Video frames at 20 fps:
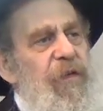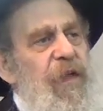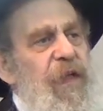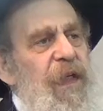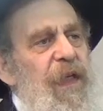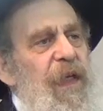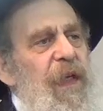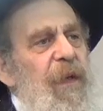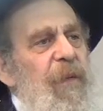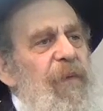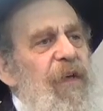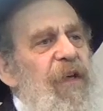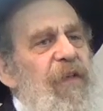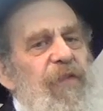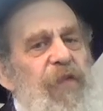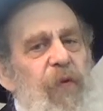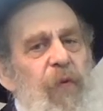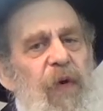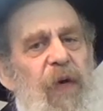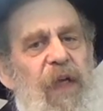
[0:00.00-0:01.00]

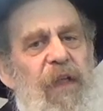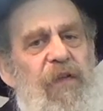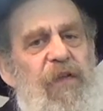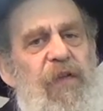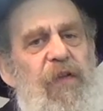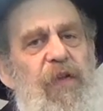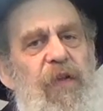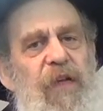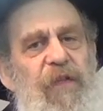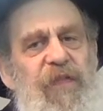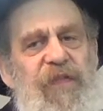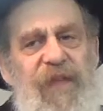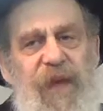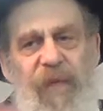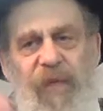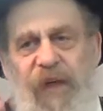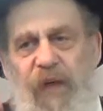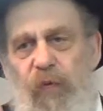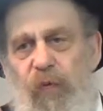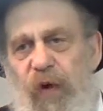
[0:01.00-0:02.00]
But if
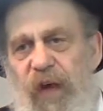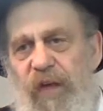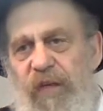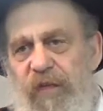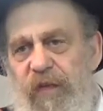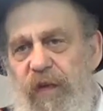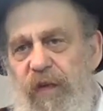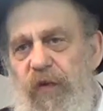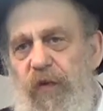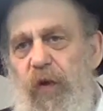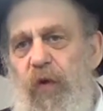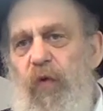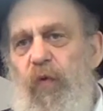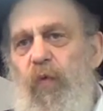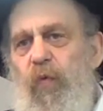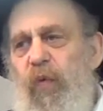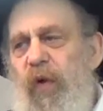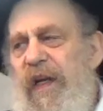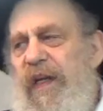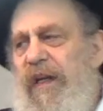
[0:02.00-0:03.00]
somebody wants to know
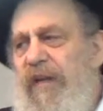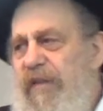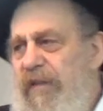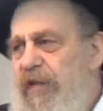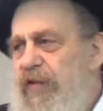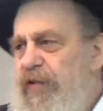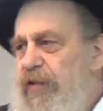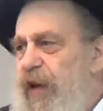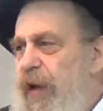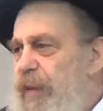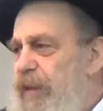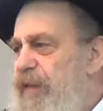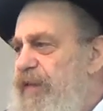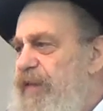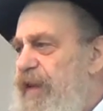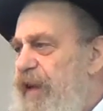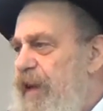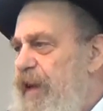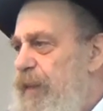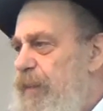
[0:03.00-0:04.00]
what his neshama
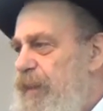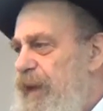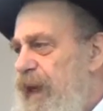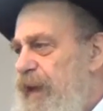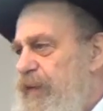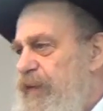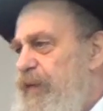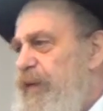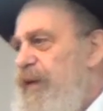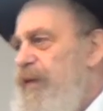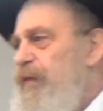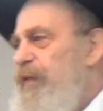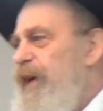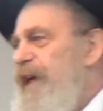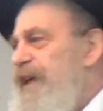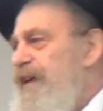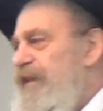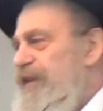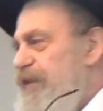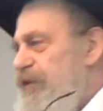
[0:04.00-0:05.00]
is all about, and
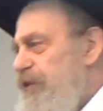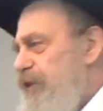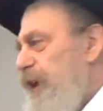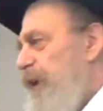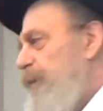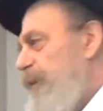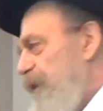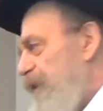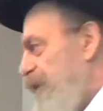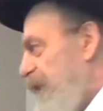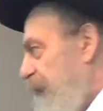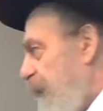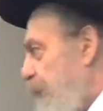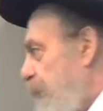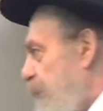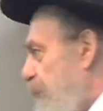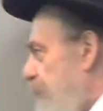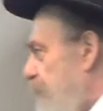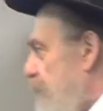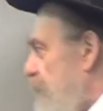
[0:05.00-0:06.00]
what his neshama is
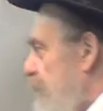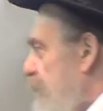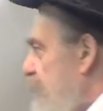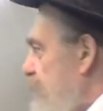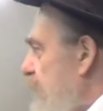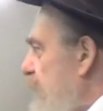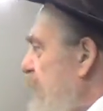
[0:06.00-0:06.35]
capable of,